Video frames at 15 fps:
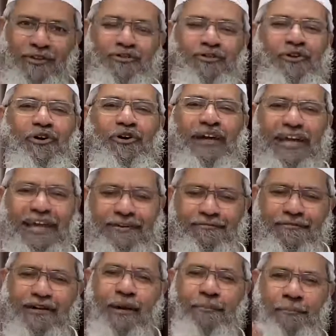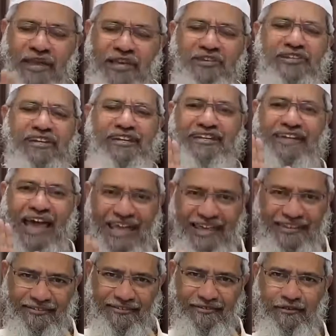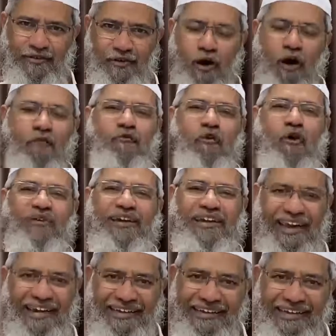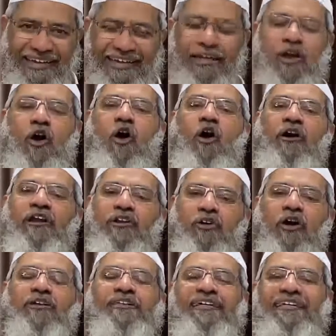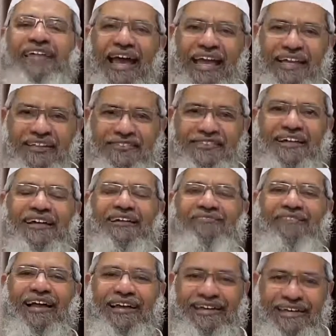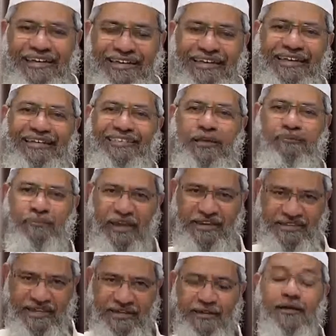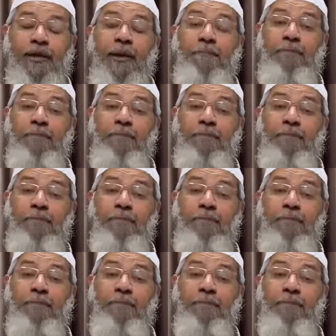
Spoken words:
So if a patient dies of COVID-19 or a doctor dies while treating the patient,